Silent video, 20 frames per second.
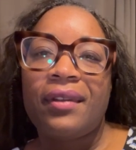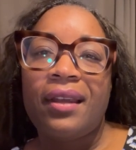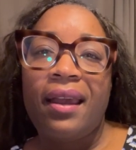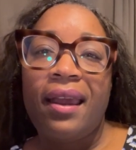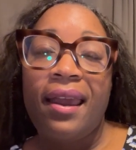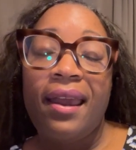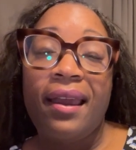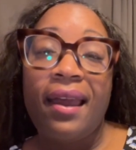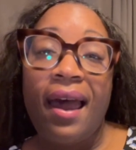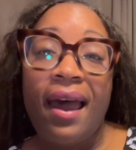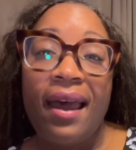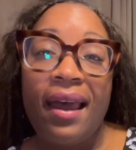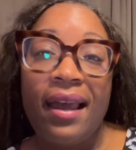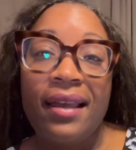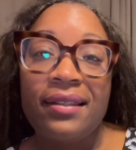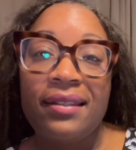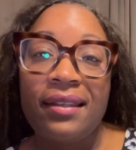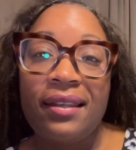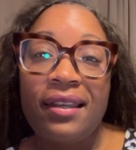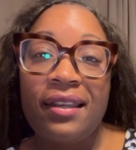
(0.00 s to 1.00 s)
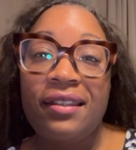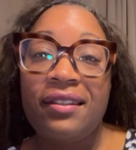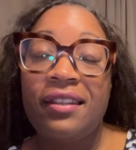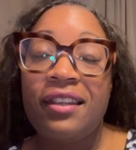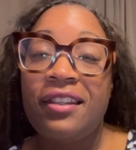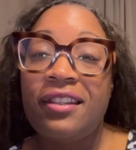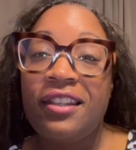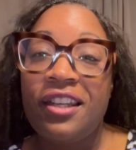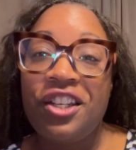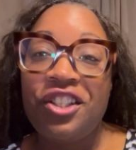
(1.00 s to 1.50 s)
Hey guys, it's
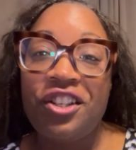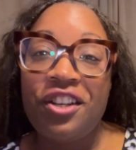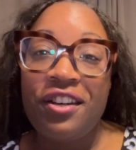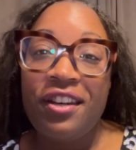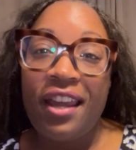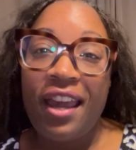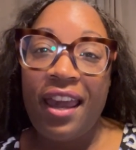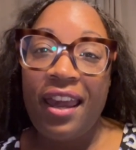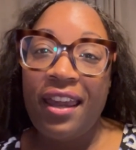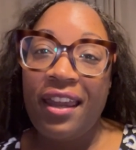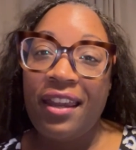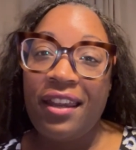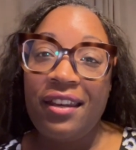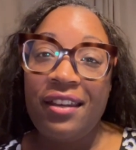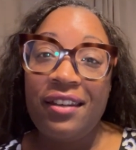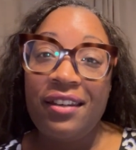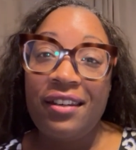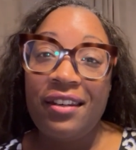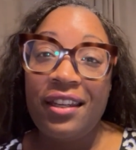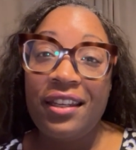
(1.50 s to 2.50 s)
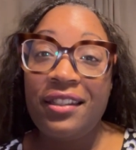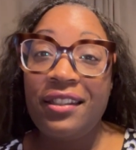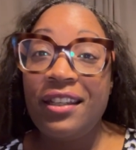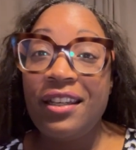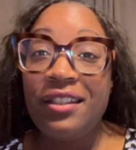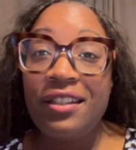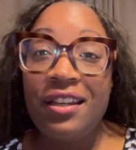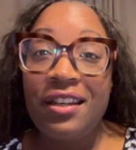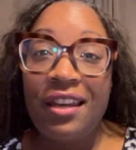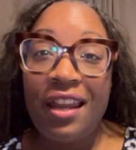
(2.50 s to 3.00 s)
decision day.
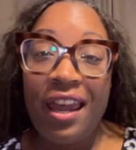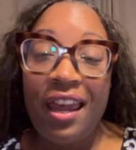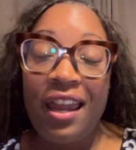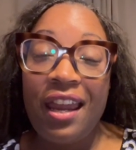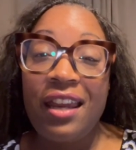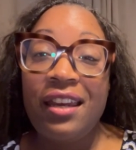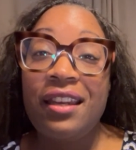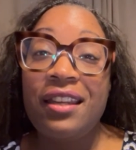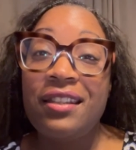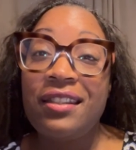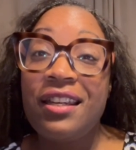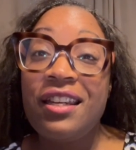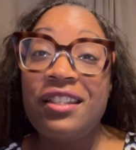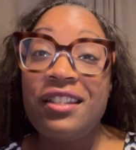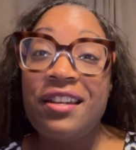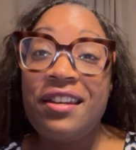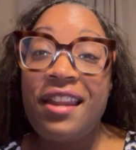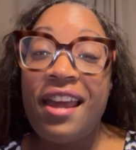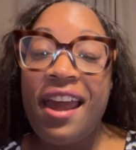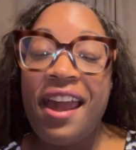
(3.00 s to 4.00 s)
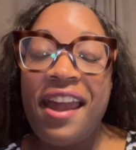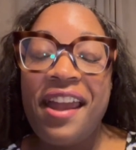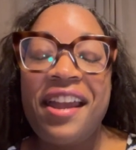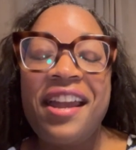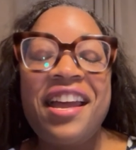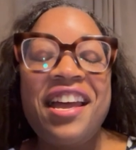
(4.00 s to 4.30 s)
Decision day, decision day.